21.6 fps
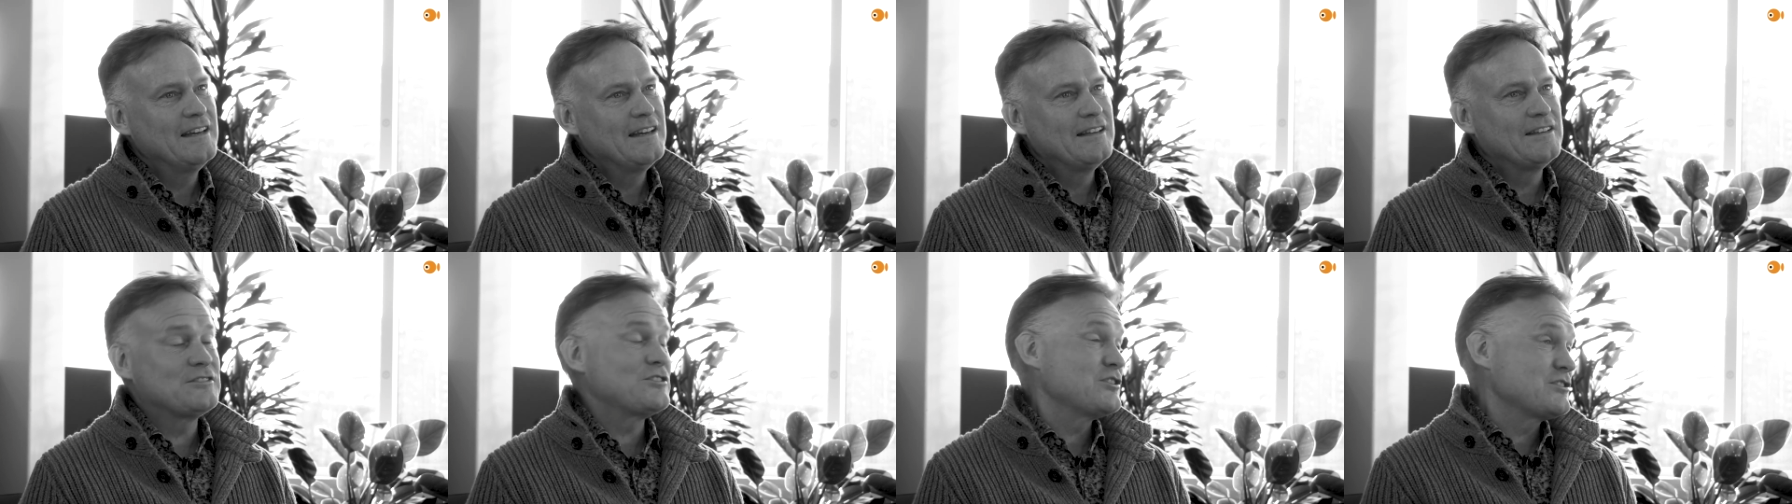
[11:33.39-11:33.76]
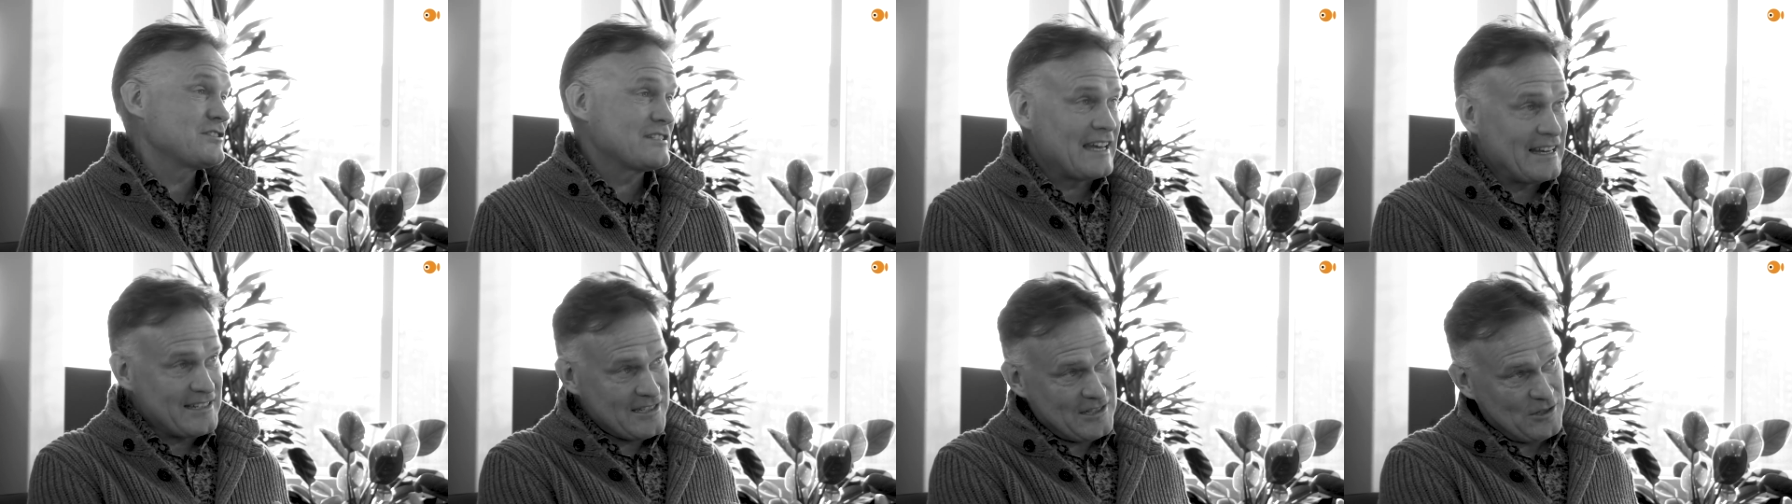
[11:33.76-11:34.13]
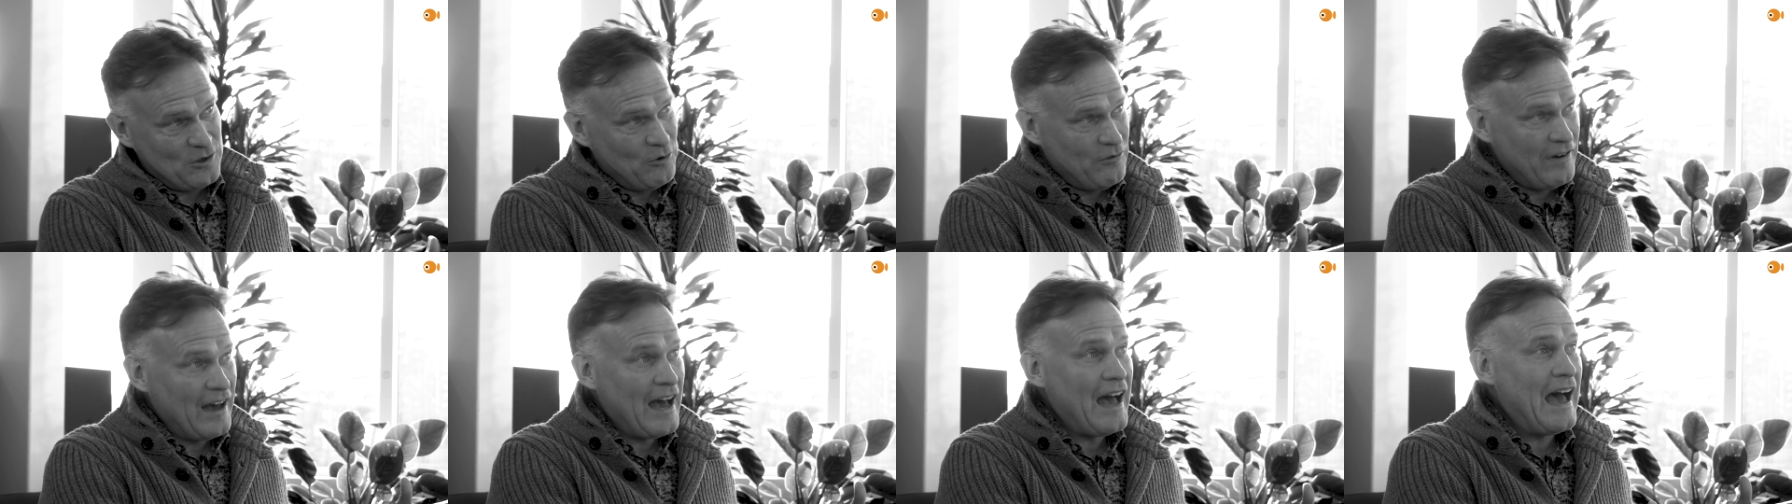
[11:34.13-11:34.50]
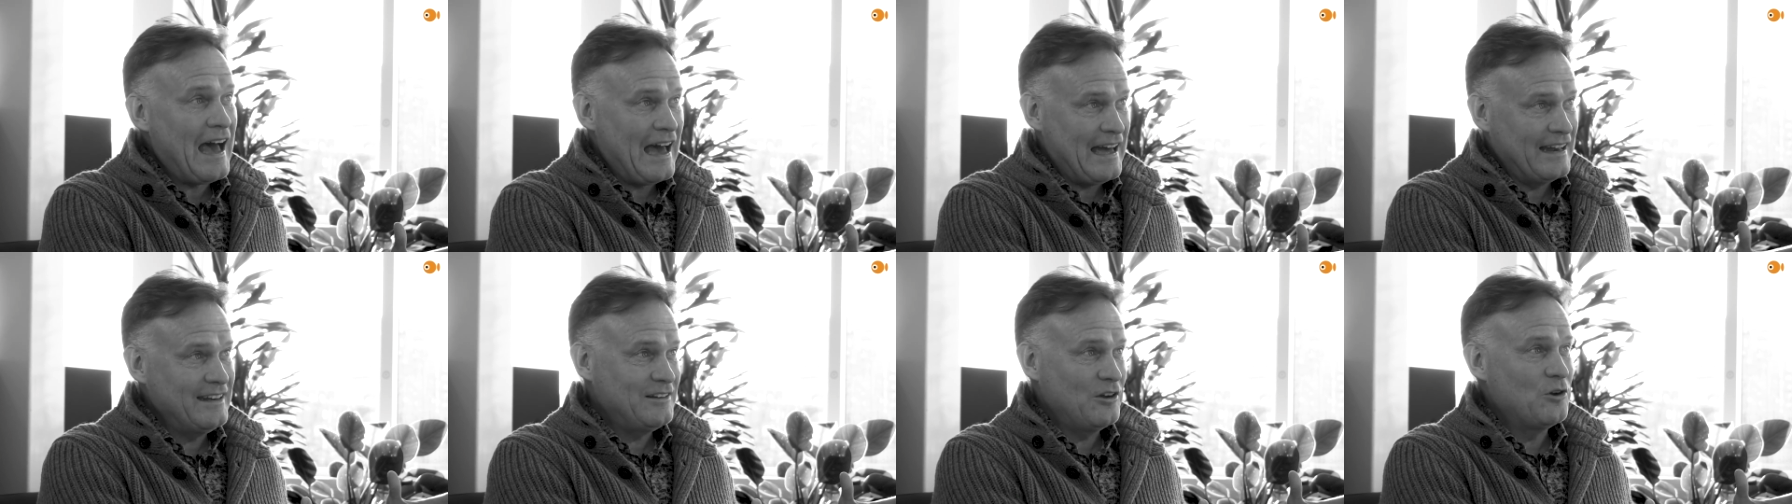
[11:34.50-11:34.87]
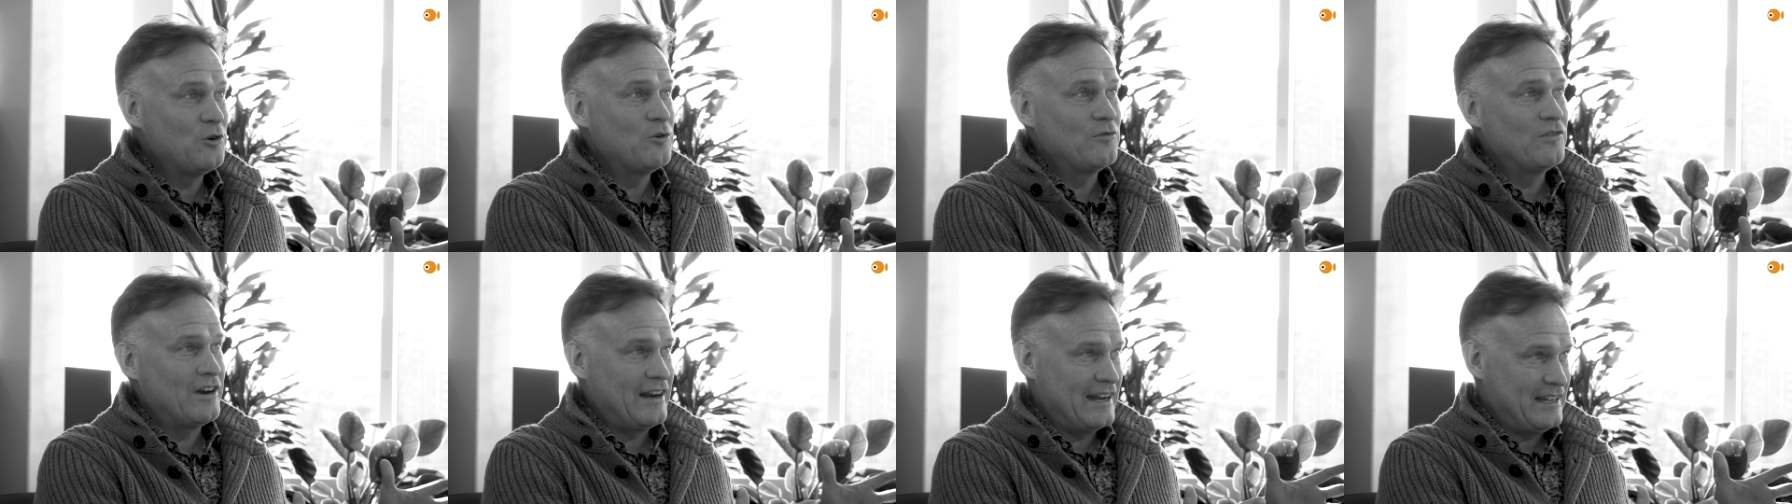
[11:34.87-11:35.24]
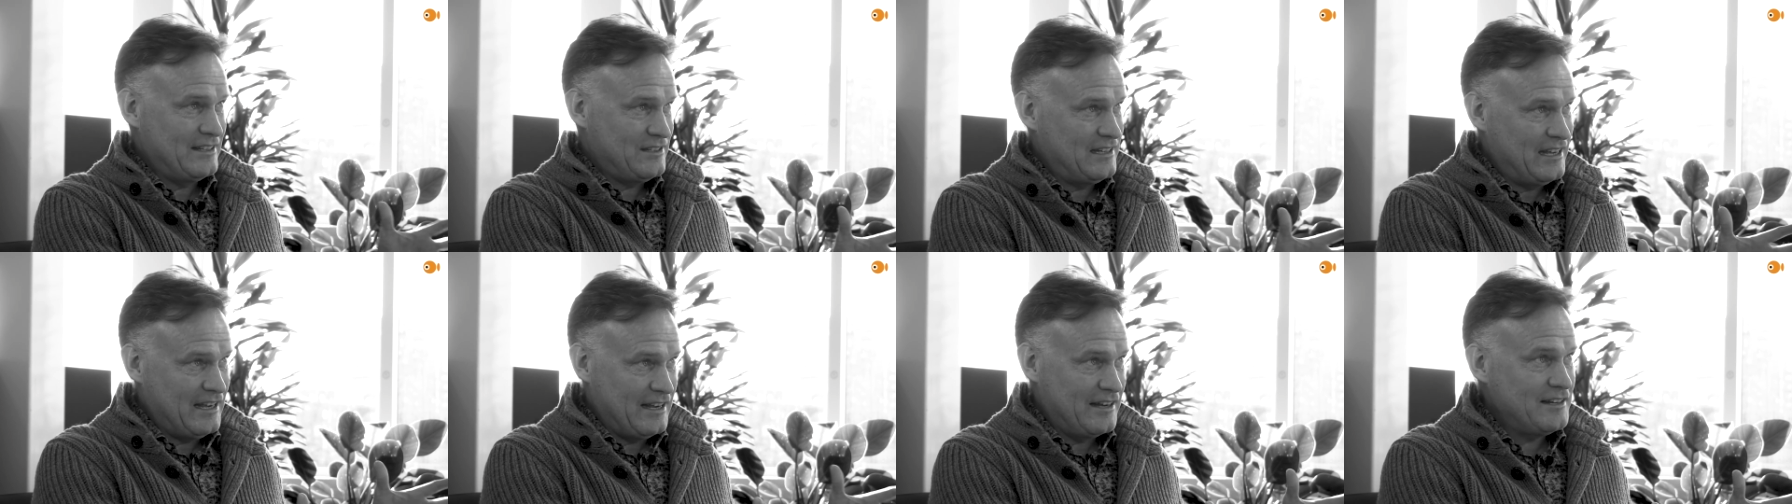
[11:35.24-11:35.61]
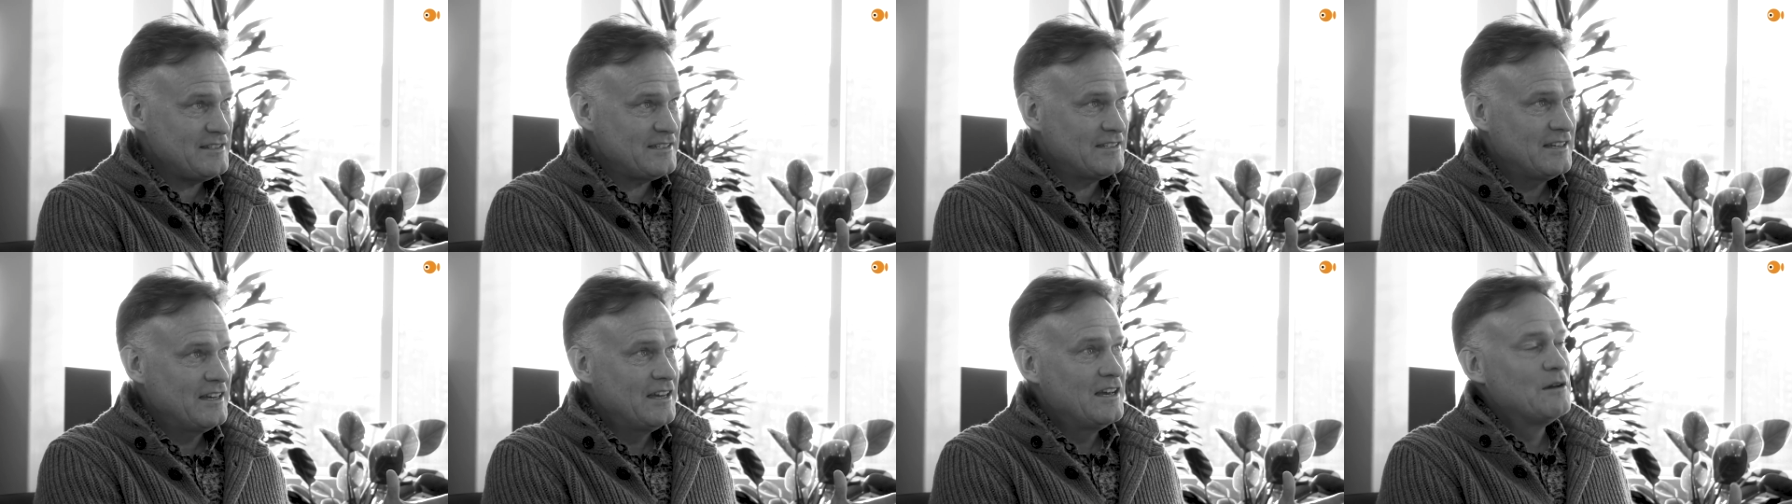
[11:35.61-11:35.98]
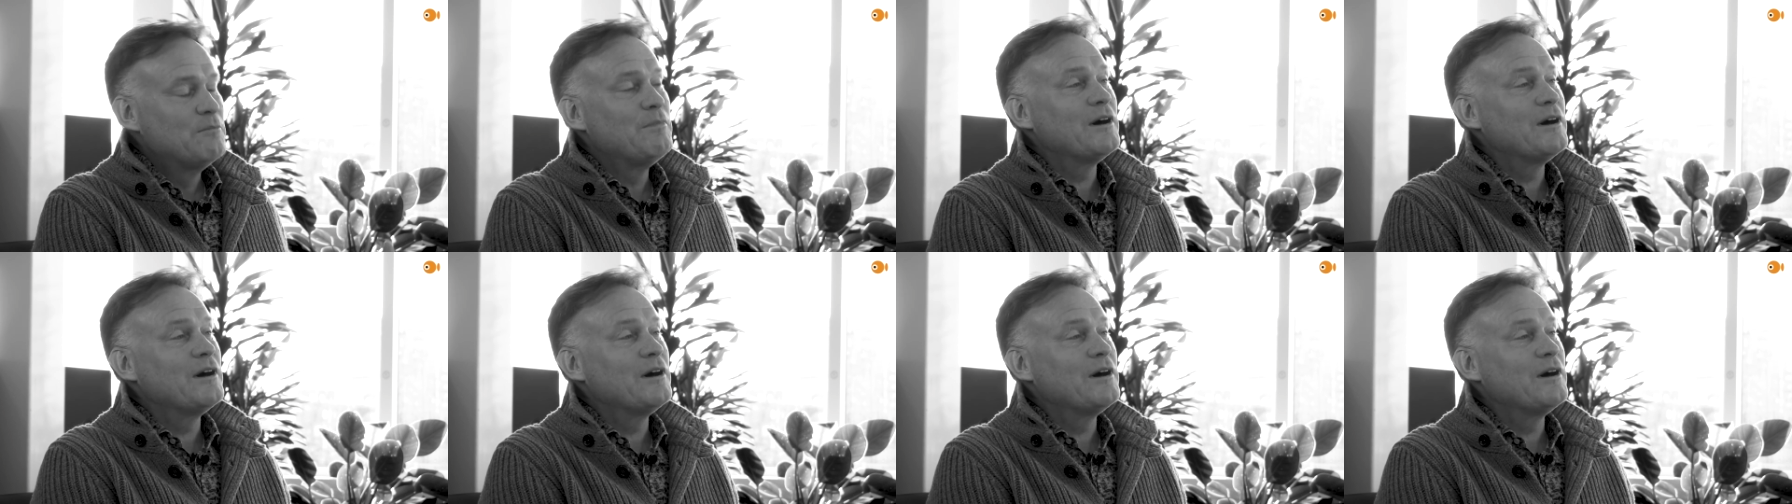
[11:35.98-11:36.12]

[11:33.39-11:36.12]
the success you've had over eight years, mm-hmm.